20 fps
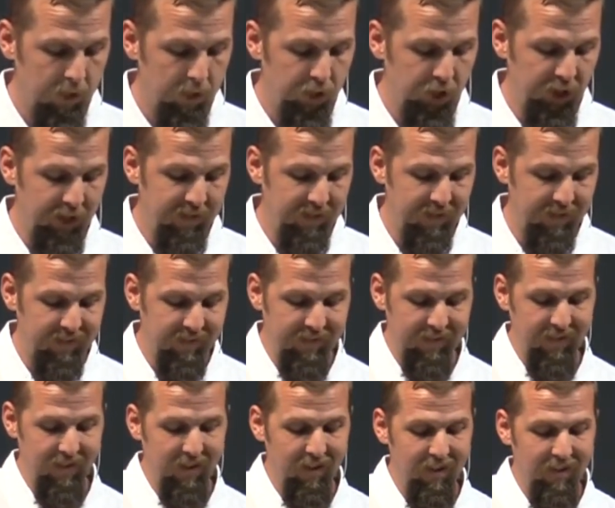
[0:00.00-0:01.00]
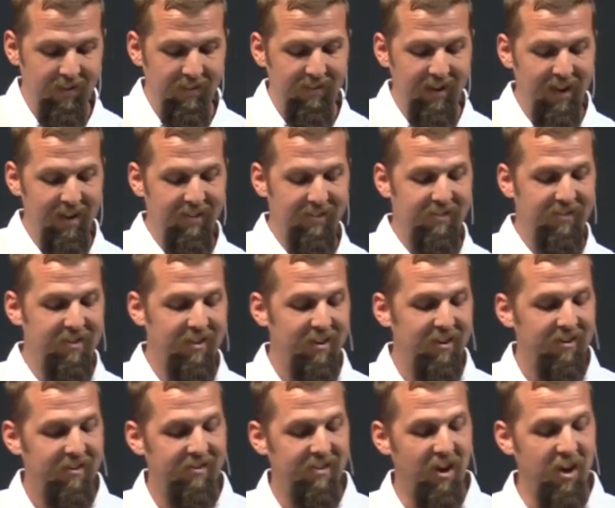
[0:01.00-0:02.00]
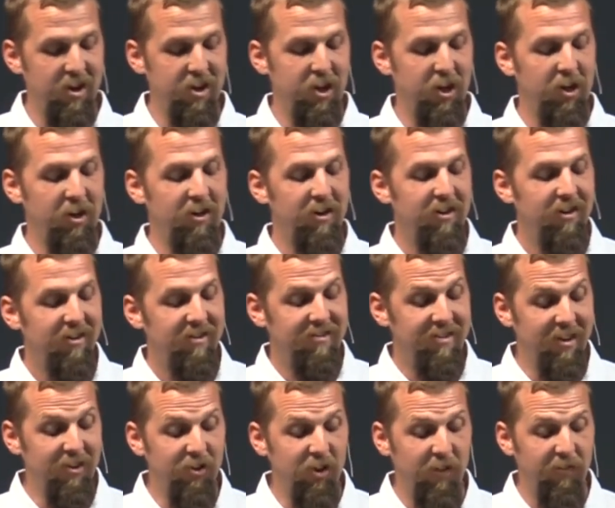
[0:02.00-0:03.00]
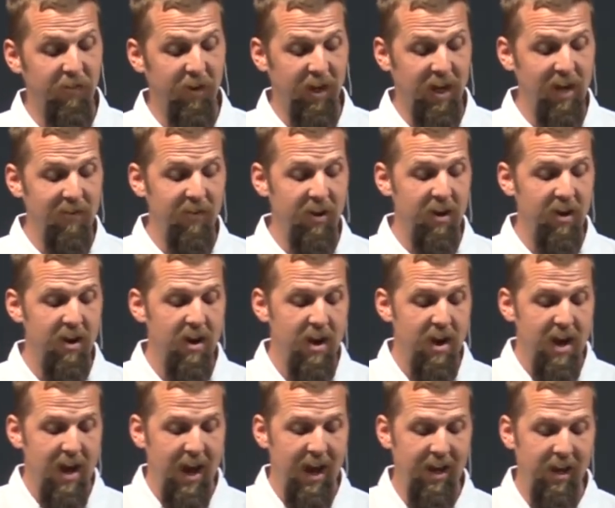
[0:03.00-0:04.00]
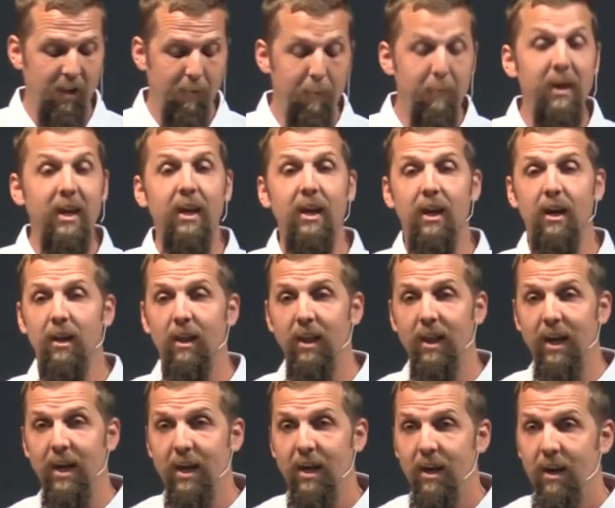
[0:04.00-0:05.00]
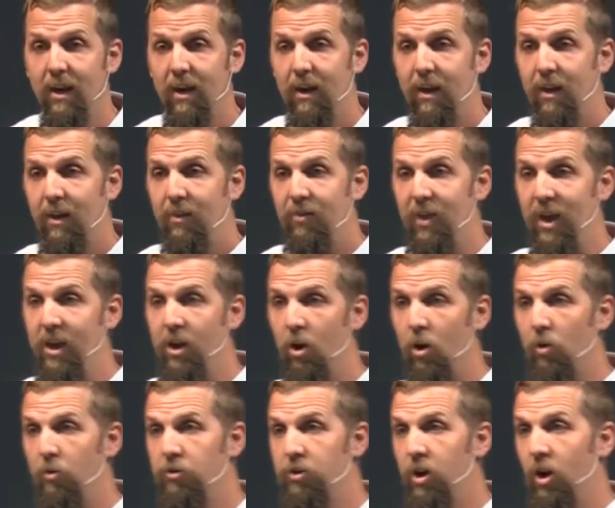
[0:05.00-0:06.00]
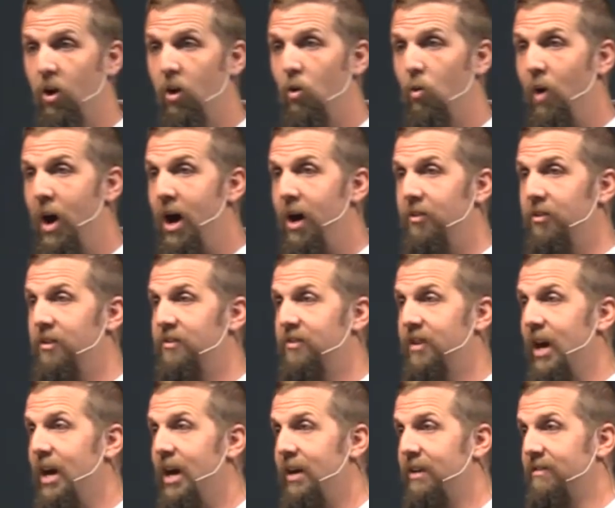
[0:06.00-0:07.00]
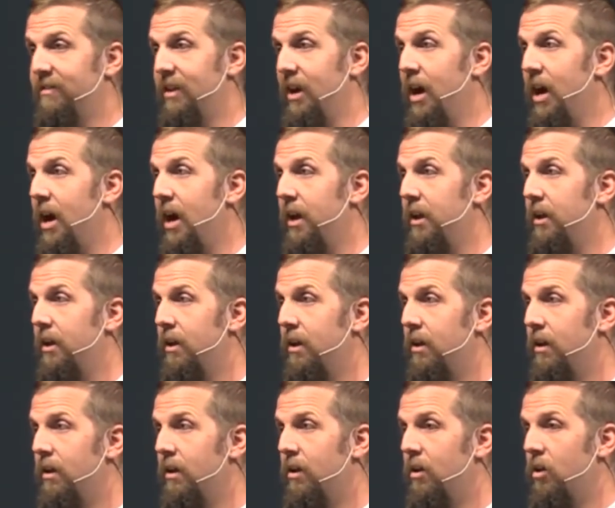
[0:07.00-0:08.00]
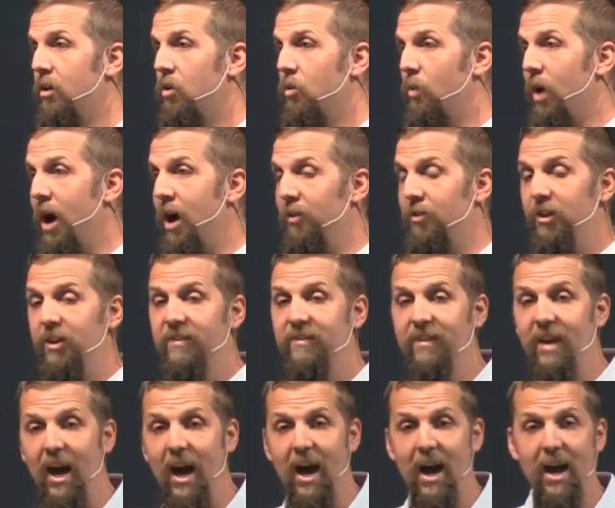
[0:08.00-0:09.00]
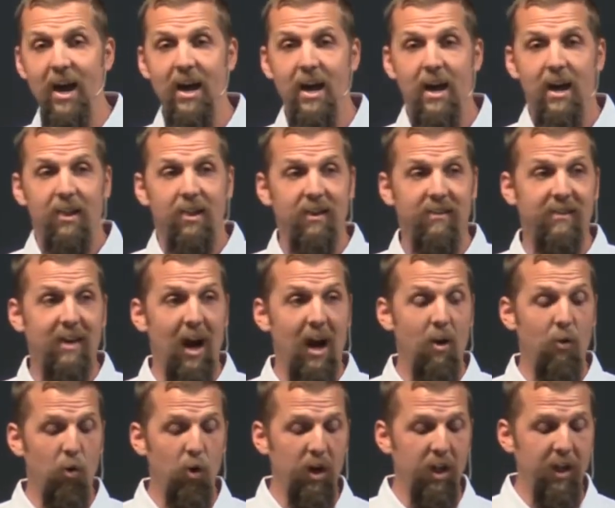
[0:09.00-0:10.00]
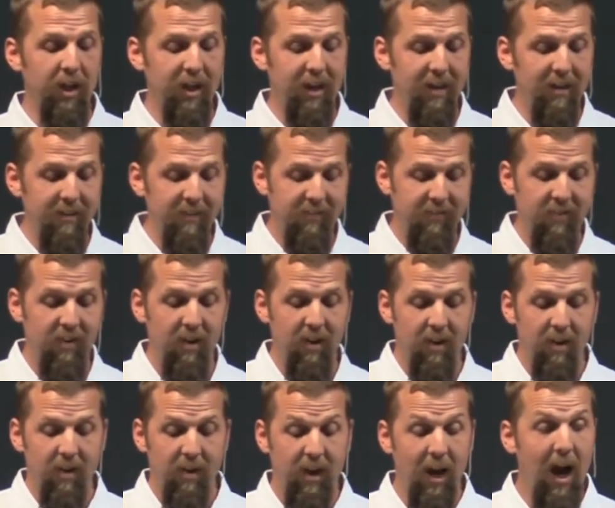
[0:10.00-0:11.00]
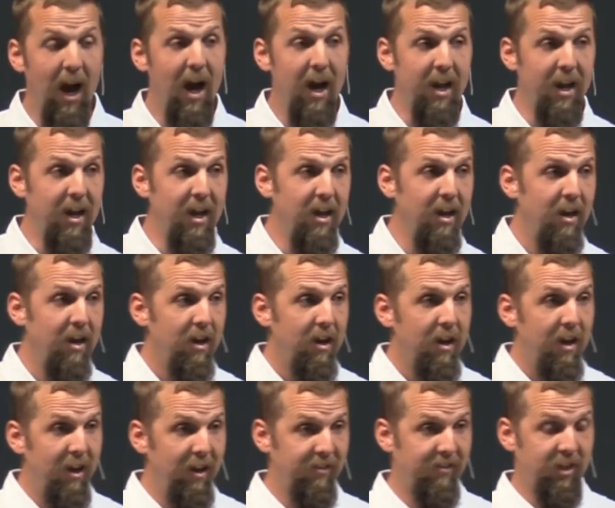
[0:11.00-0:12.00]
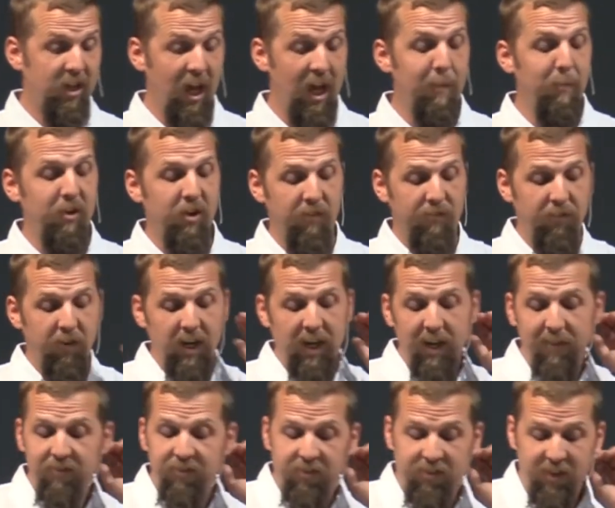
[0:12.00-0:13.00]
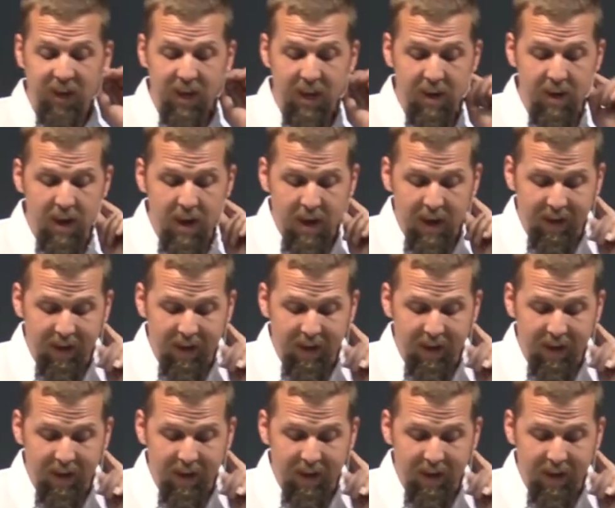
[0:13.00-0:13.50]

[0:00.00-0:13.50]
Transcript: Jesus says, Son, your sins are forgiven. And immediately they don't go, Wow, this guy's God. Wow, this guy, this guy really is God. He, he's claiming to forgive sin.